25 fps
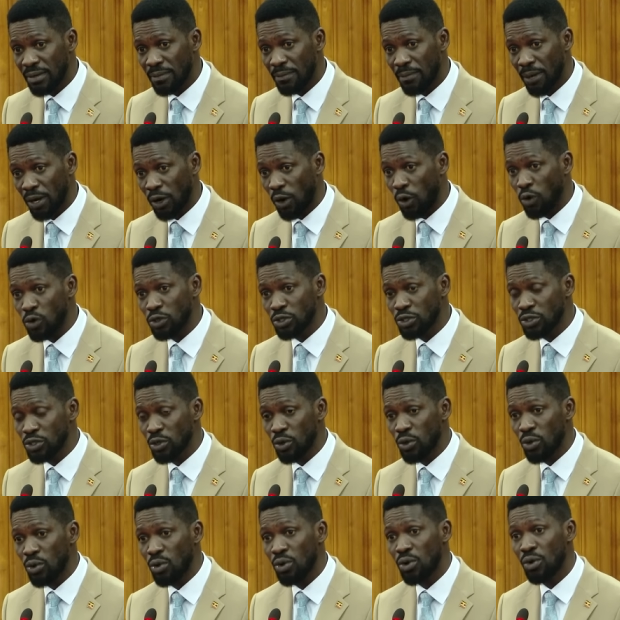but
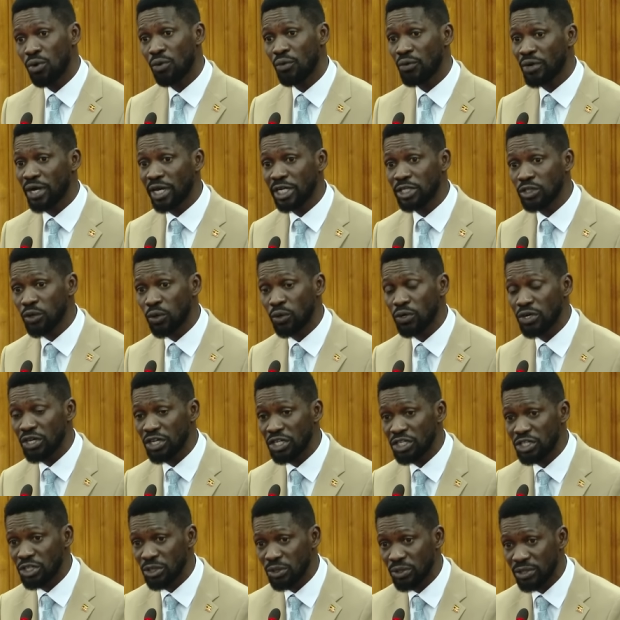also create
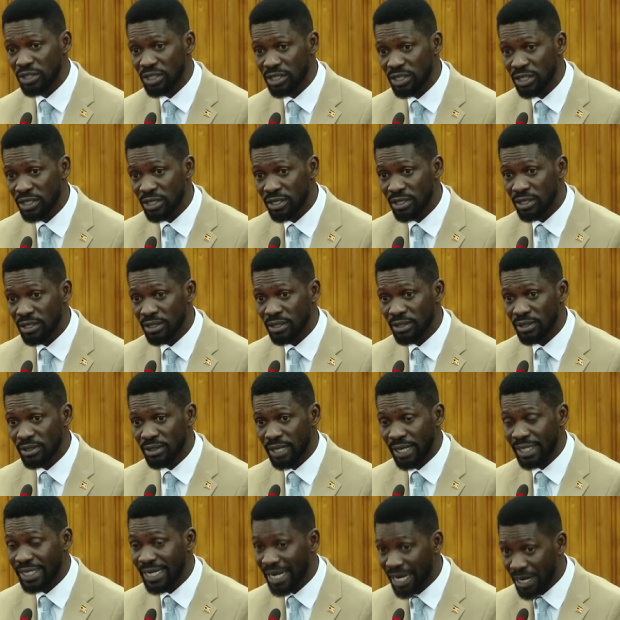conditions
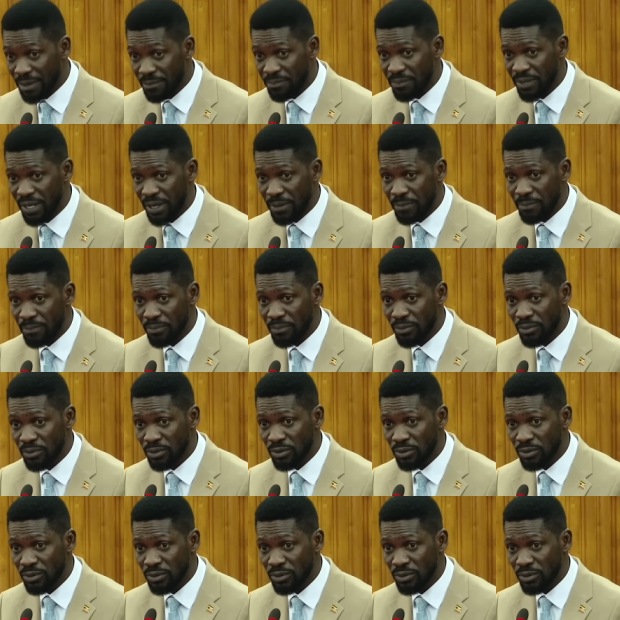that help them